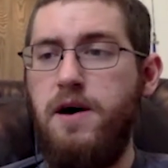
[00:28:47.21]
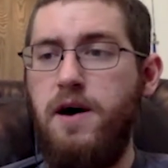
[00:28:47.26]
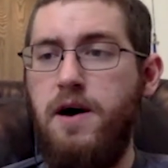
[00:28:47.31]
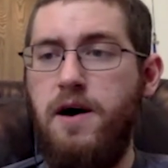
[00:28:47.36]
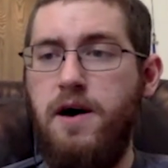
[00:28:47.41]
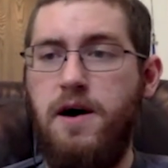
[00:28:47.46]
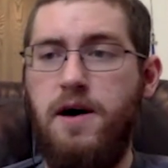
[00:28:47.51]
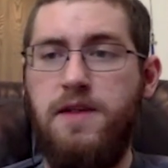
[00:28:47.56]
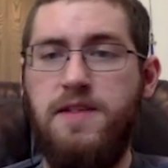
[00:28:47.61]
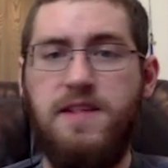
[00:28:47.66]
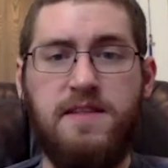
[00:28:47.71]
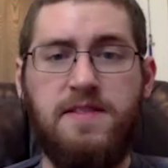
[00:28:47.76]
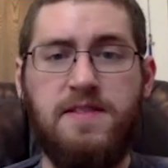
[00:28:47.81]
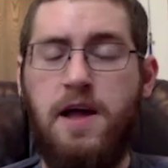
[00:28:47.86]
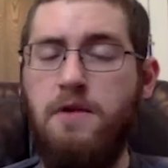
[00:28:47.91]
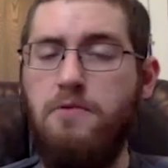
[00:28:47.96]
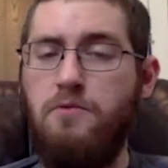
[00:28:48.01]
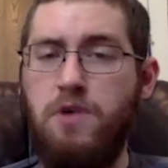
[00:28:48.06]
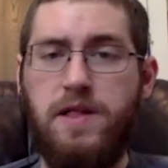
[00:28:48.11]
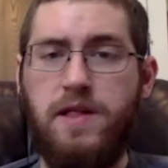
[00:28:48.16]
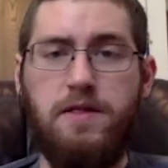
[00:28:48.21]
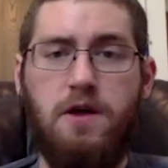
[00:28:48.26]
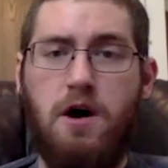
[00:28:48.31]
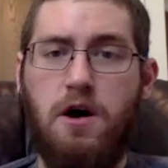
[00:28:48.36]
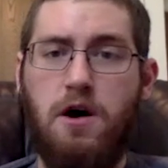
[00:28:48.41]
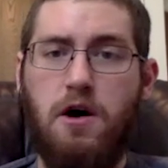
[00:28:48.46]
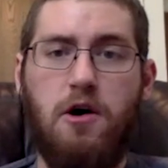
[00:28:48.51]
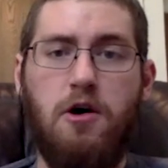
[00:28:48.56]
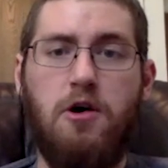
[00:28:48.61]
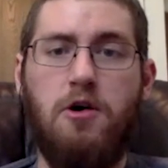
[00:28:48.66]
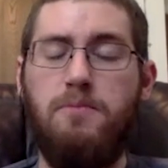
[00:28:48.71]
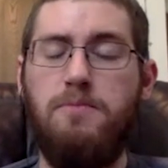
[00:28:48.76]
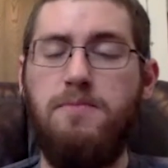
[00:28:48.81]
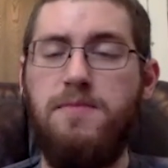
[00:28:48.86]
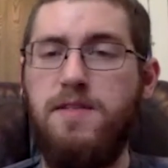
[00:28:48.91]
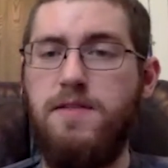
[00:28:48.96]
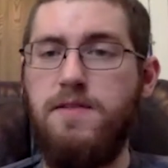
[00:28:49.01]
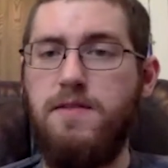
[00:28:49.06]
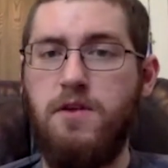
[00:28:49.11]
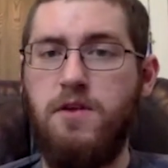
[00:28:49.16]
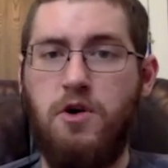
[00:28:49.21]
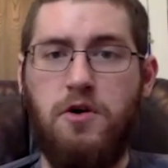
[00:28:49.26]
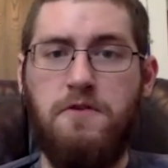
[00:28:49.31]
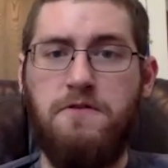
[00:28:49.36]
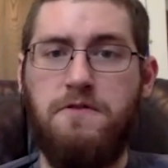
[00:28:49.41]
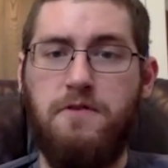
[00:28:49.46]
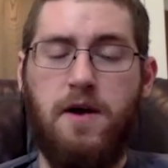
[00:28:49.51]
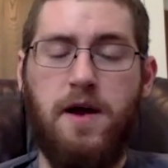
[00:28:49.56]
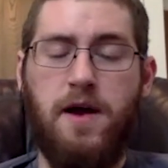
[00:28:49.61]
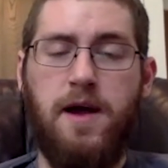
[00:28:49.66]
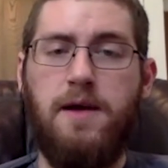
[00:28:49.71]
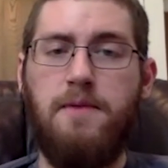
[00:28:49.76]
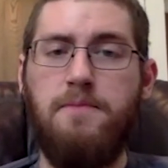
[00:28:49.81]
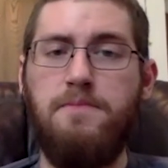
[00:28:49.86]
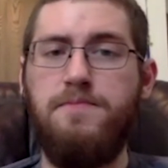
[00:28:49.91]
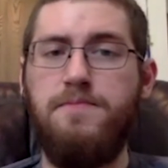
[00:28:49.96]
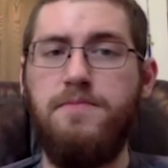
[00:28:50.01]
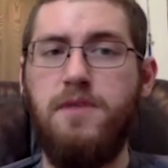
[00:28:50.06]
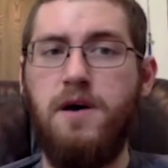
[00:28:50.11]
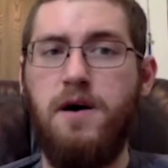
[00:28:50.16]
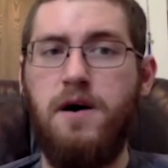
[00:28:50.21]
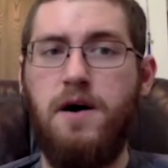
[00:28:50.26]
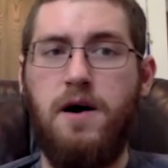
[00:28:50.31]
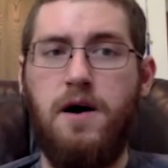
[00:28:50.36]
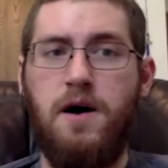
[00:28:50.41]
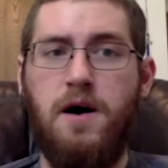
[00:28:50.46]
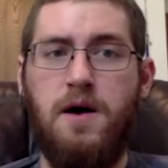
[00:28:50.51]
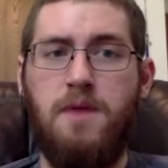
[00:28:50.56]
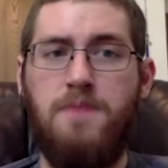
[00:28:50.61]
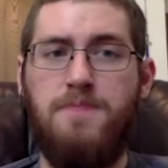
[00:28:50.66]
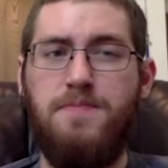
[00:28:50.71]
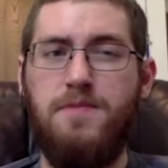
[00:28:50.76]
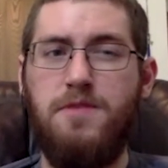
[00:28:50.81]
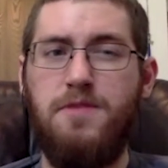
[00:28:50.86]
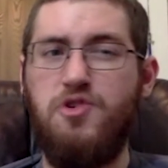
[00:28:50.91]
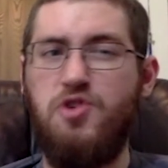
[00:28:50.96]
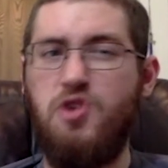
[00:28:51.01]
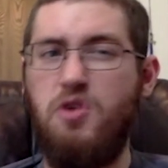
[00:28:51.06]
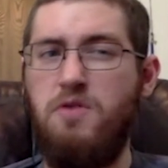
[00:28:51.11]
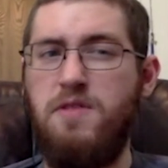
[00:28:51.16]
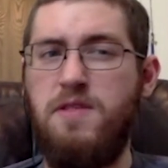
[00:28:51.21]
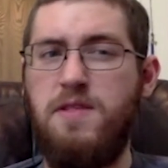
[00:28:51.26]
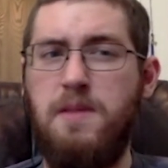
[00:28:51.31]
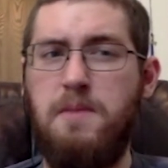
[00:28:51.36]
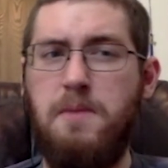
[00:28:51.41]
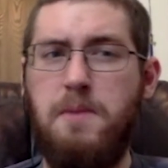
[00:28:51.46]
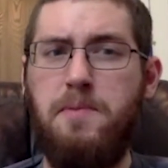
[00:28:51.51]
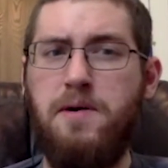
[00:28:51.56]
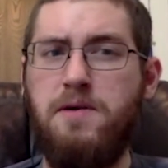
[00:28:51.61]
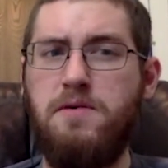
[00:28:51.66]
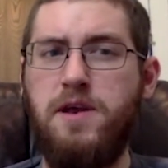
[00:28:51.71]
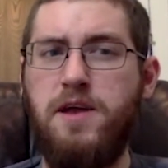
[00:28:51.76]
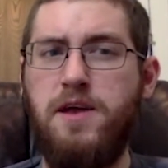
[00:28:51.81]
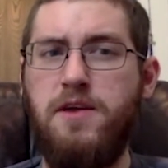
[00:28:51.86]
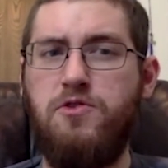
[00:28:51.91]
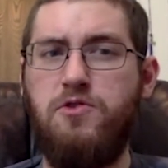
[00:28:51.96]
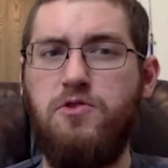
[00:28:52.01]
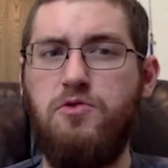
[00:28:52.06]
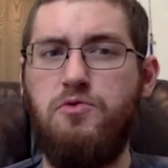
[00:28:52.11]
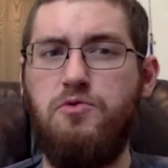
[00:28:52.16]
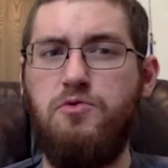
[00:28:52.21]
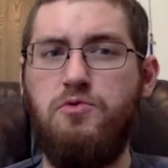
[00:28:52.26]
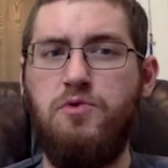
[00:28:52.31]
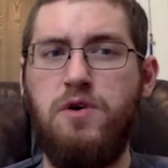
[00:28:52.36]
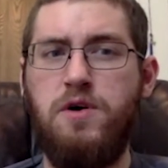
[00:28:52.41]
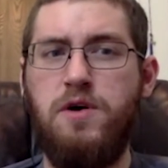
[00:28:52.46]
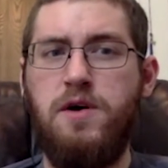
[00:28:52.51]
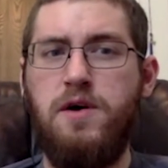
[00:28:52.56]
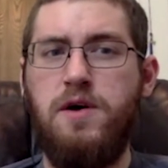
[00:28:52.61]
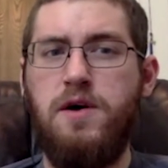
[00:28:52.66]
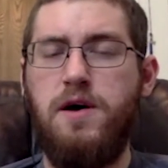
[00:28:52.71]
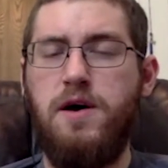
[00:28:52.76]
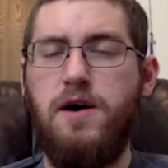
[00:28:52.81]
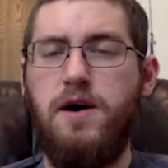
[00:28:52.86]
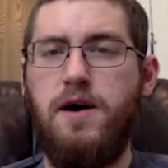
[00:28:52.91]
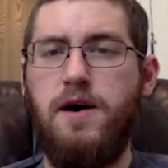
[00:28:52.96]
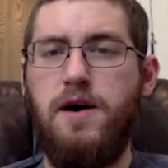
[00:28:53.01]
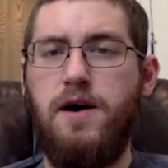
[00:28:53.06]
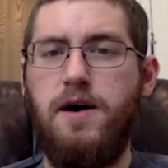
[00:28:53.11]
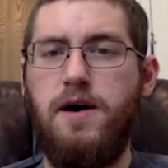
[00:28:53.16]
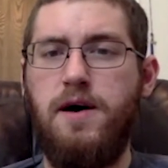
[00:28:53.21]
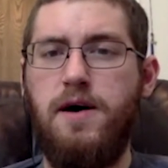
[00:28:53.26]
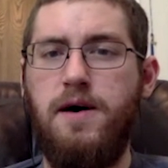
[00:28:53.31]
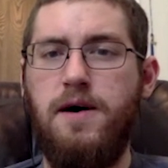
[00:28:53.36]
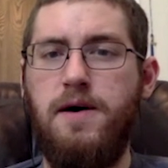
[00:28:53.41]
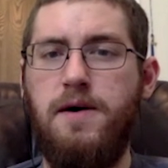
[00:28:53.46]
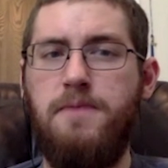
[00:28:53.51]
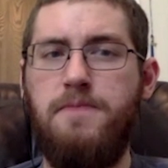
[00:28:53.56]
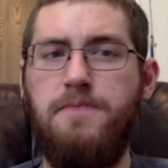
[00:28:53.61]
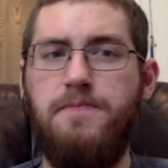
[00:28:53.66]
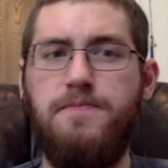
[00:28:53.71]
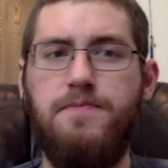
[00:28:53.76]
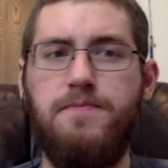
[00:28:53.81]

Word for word: Uh, six eight, really long arms, good frame. Um, shows some ability to uh,